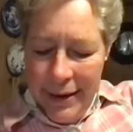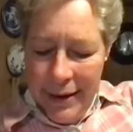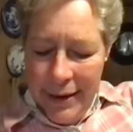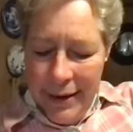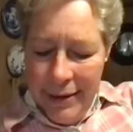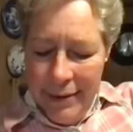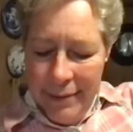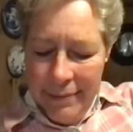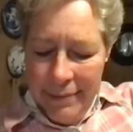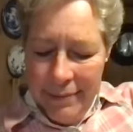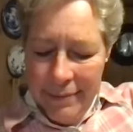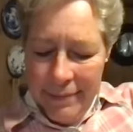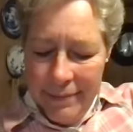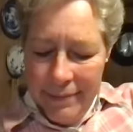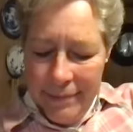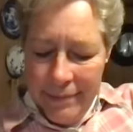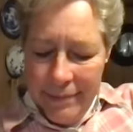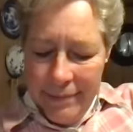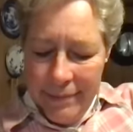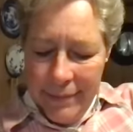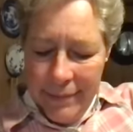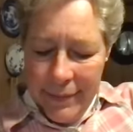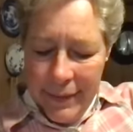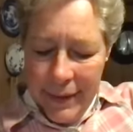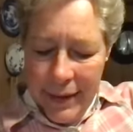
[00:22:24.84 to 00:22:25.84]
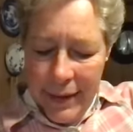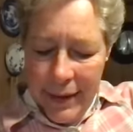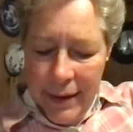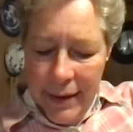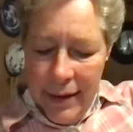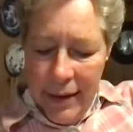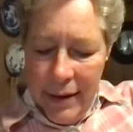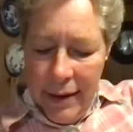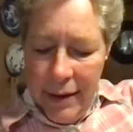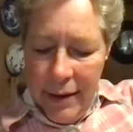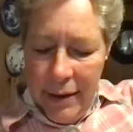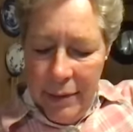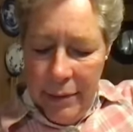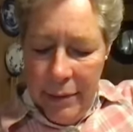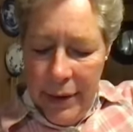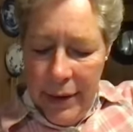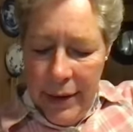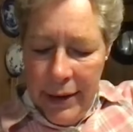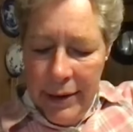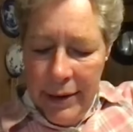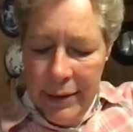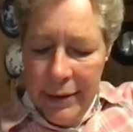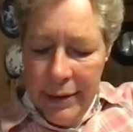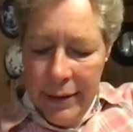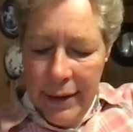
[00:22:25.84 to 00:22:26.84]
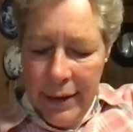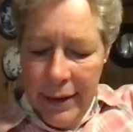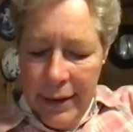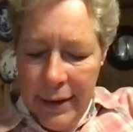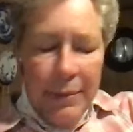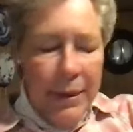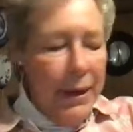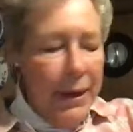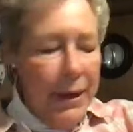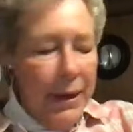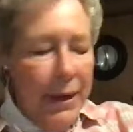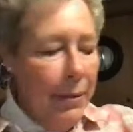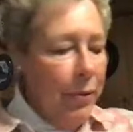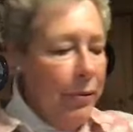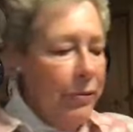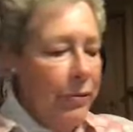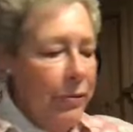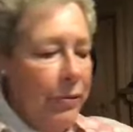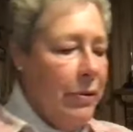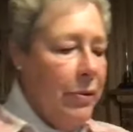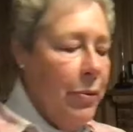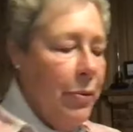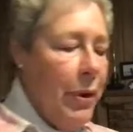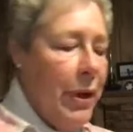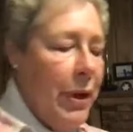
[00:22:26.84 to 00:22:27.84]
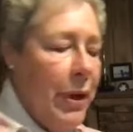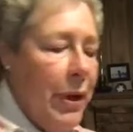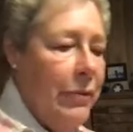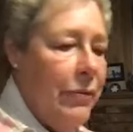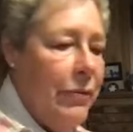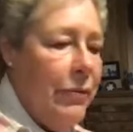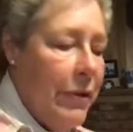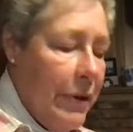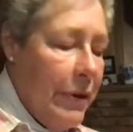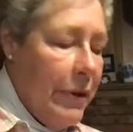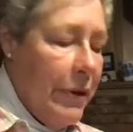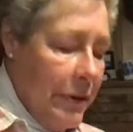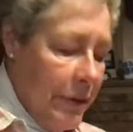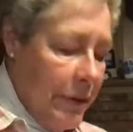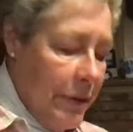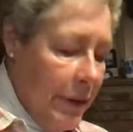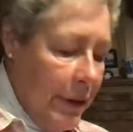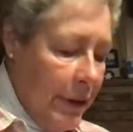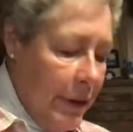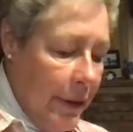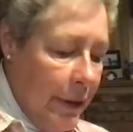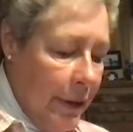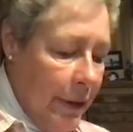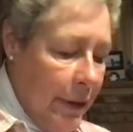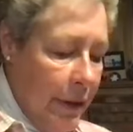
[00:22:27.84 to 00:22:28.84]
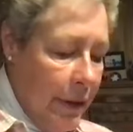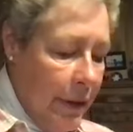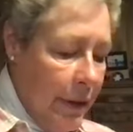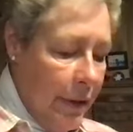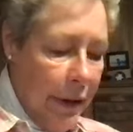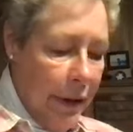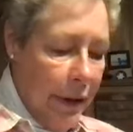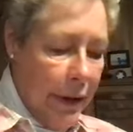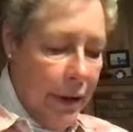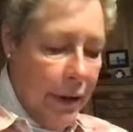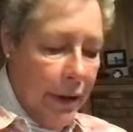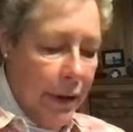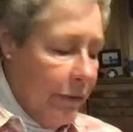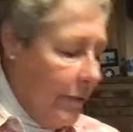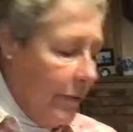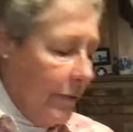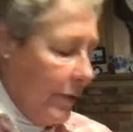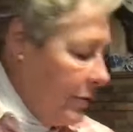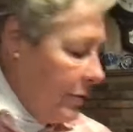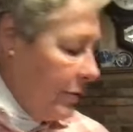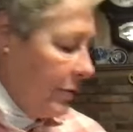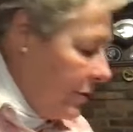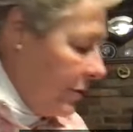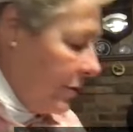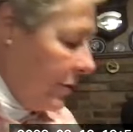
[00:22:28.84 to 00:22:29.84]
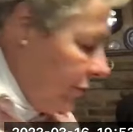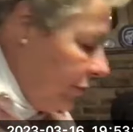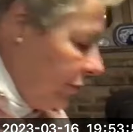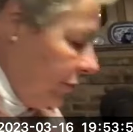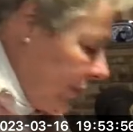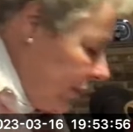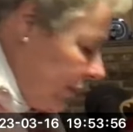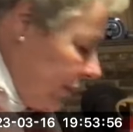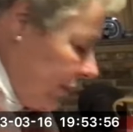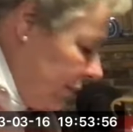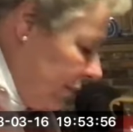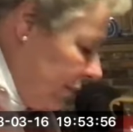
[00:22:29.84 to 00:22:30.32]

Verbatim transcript: um, well, I mean, I'm still waiting for our C, you know, our conservation district